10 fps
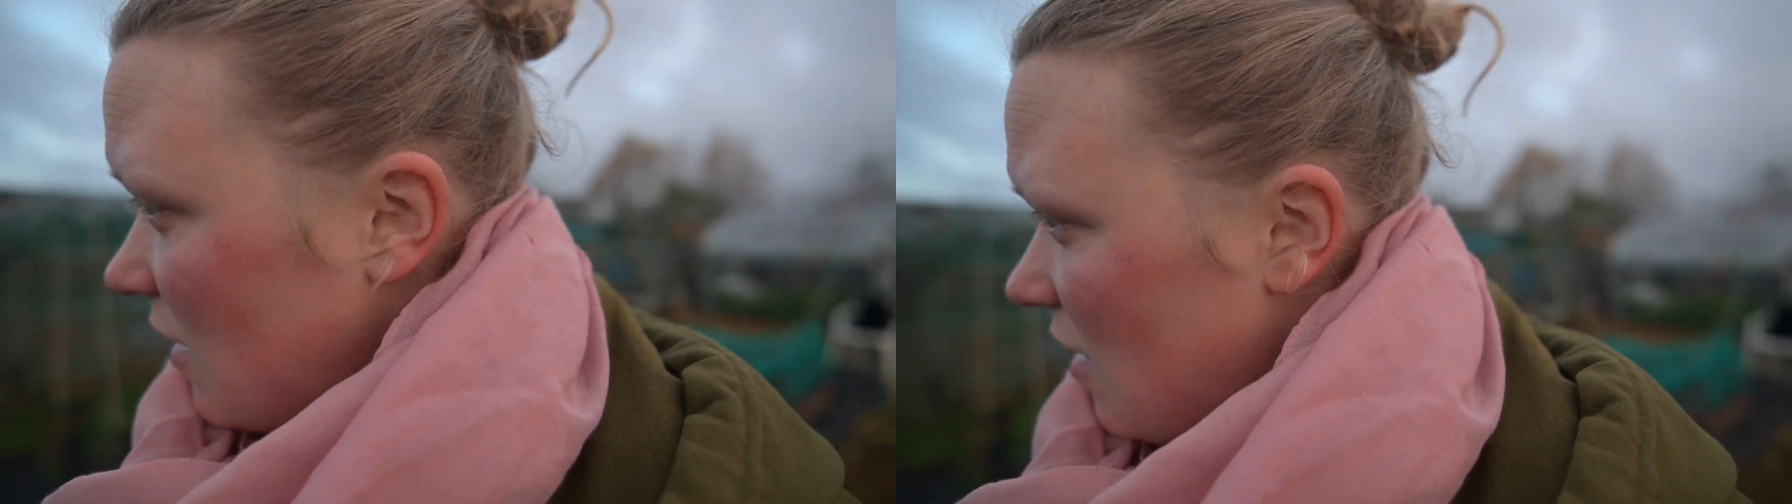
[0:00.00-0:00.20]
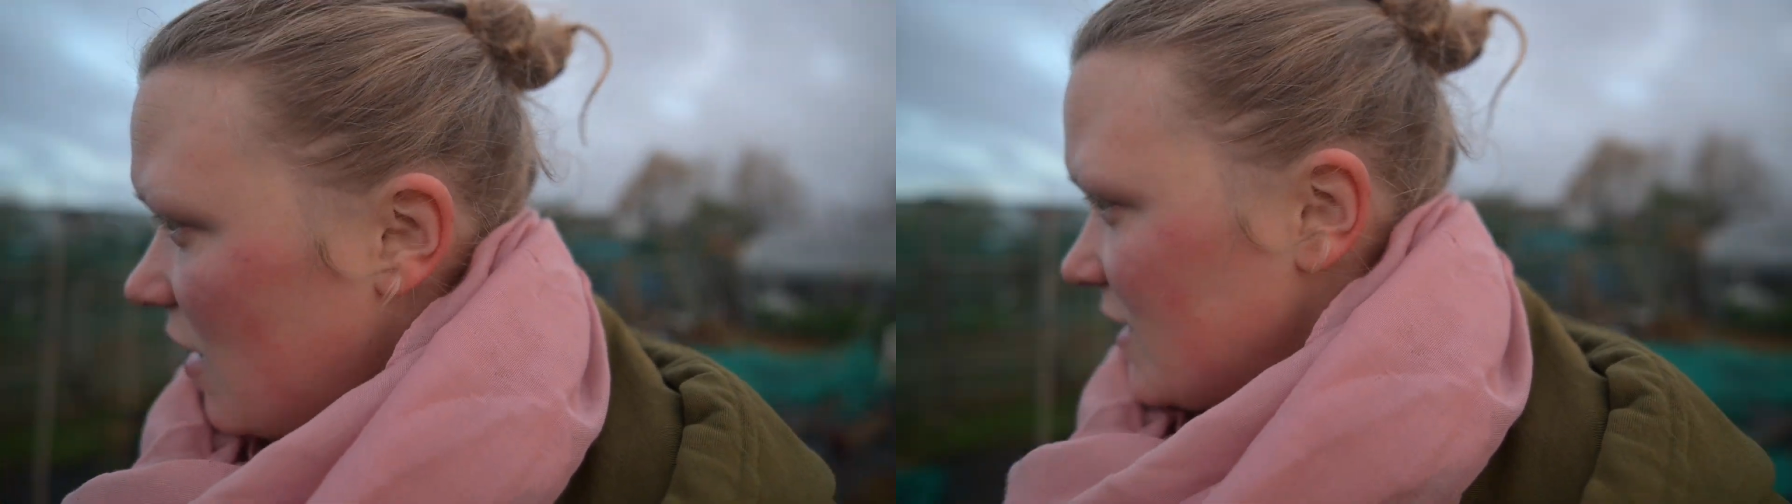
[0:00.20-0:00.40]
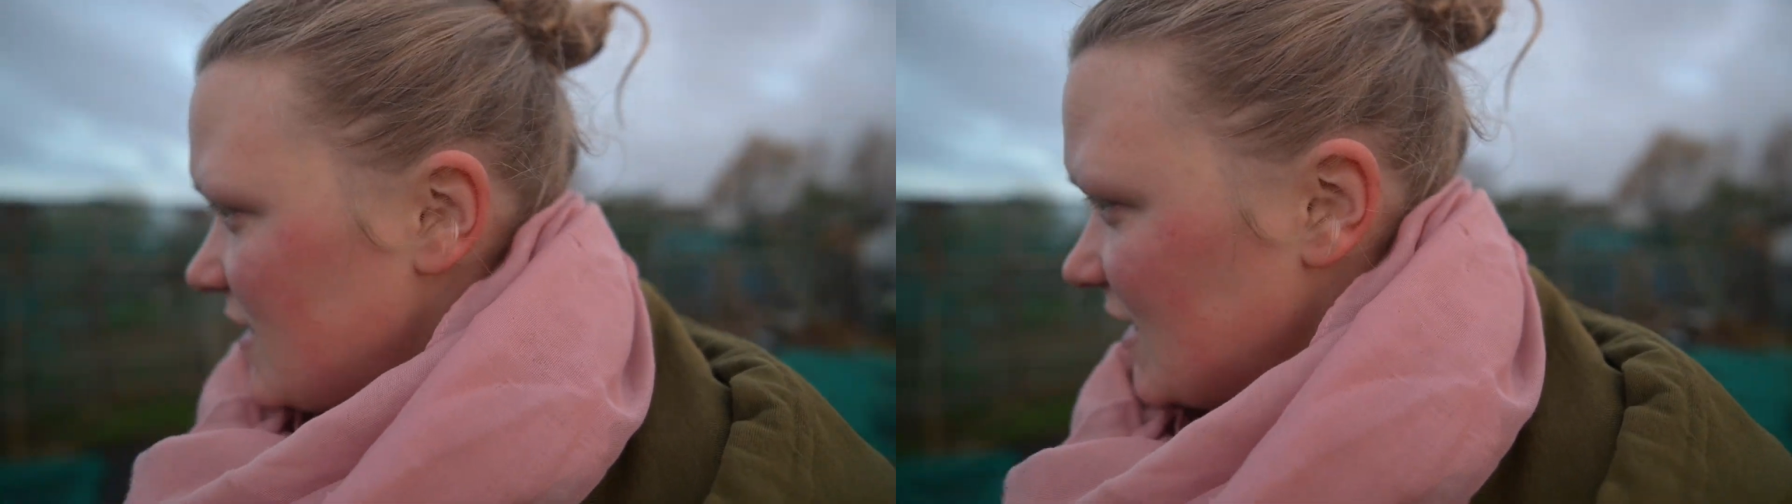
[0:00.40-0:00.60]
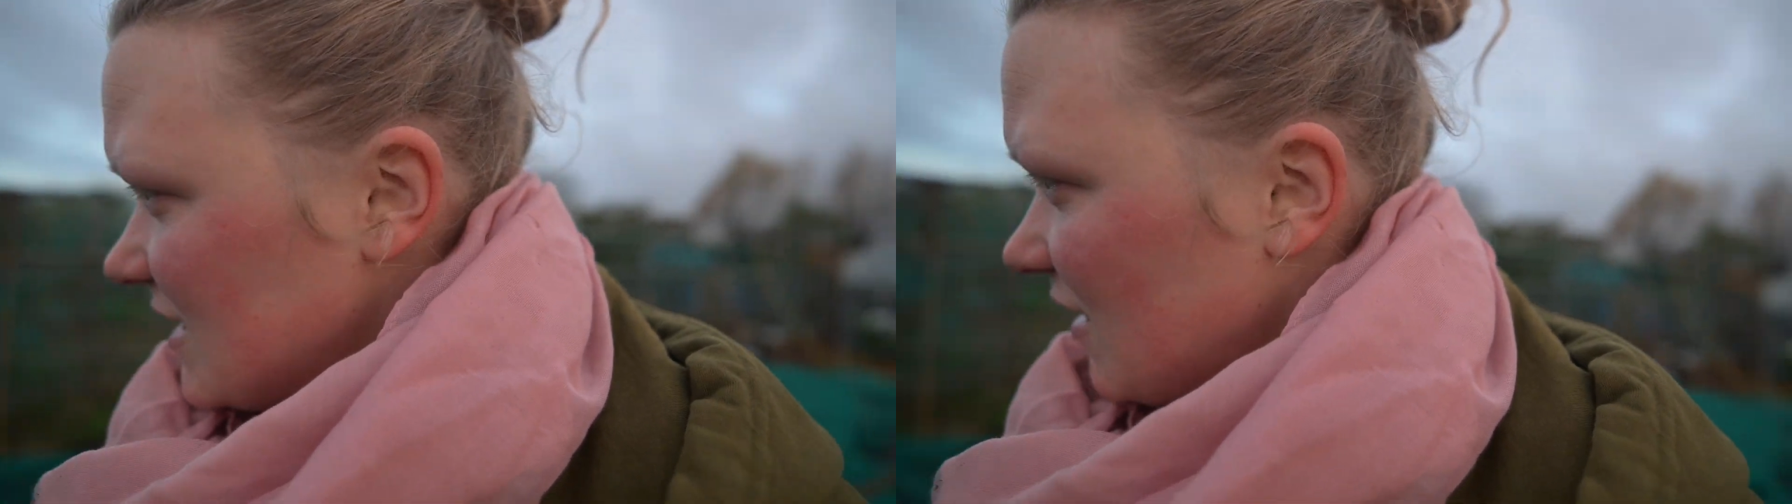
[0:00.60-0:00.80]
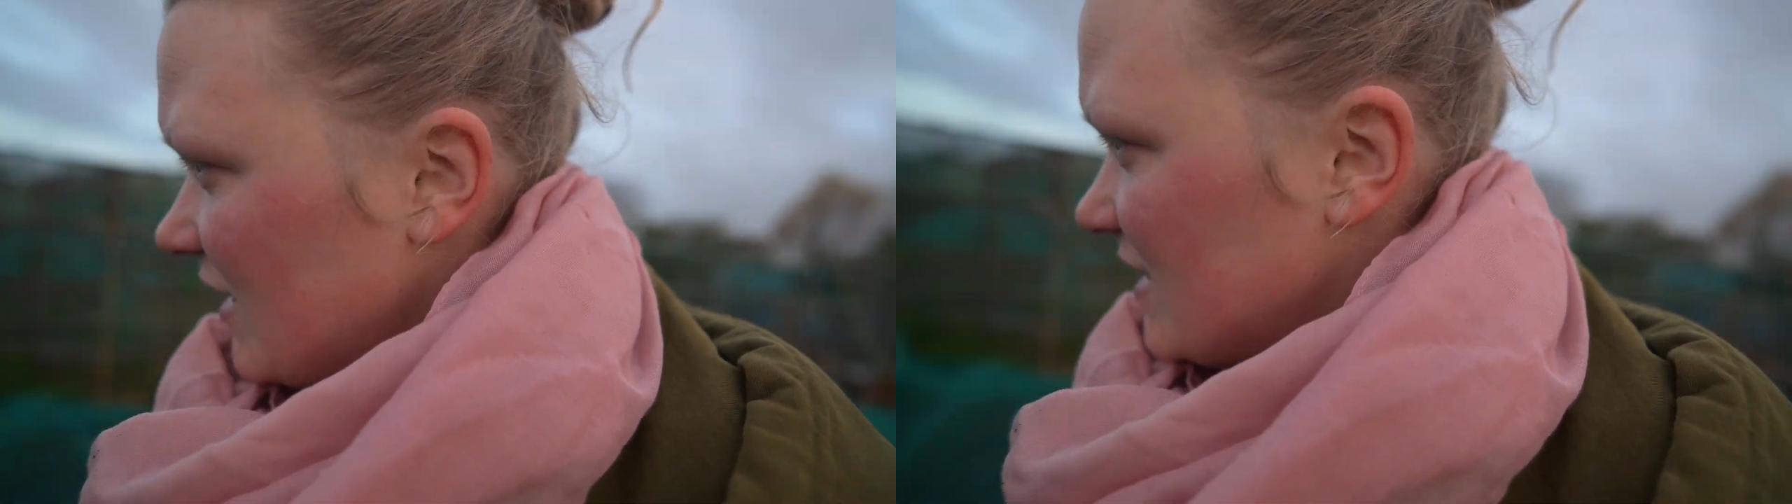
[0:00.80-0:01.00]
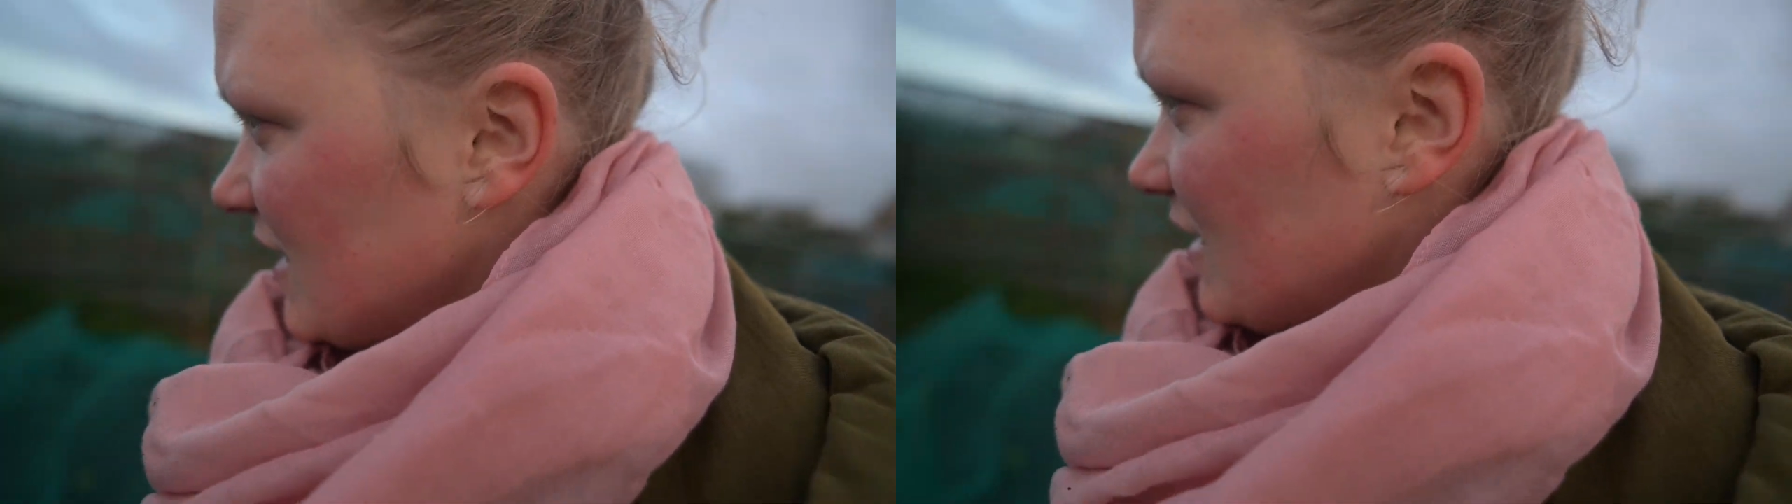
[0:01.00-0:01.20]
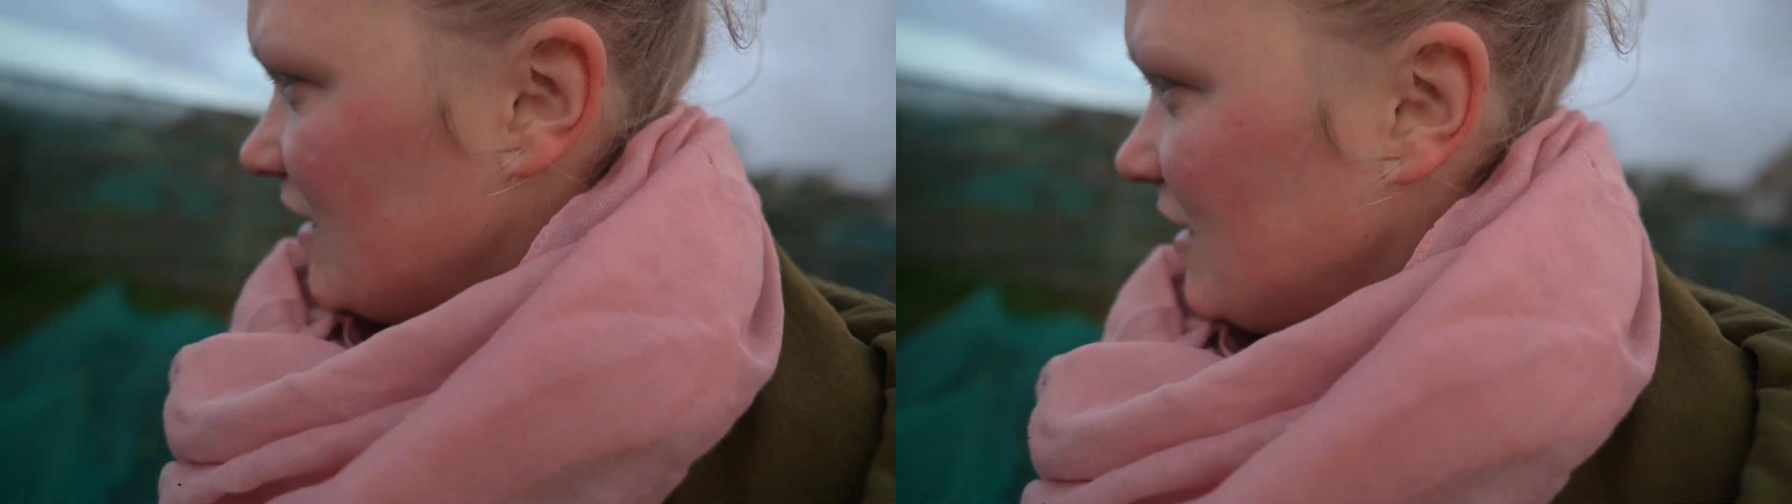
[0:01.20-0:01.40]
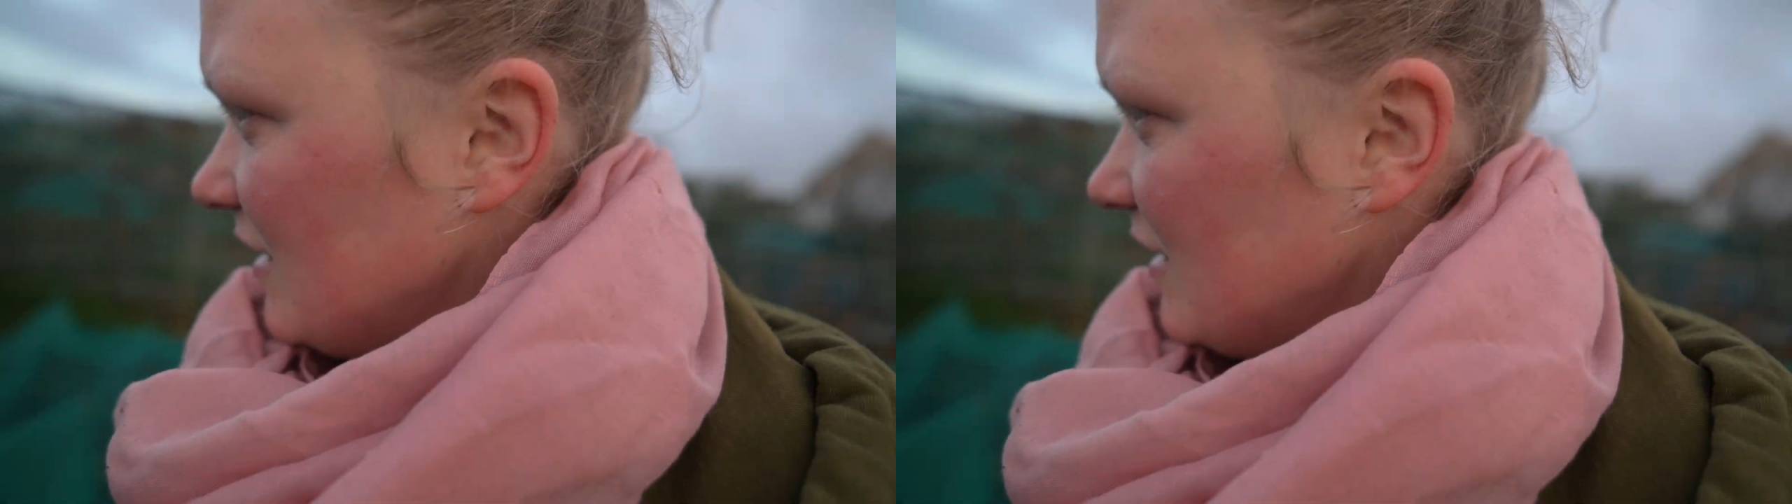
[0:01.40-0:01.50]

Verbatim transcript: Oh, it's exciting.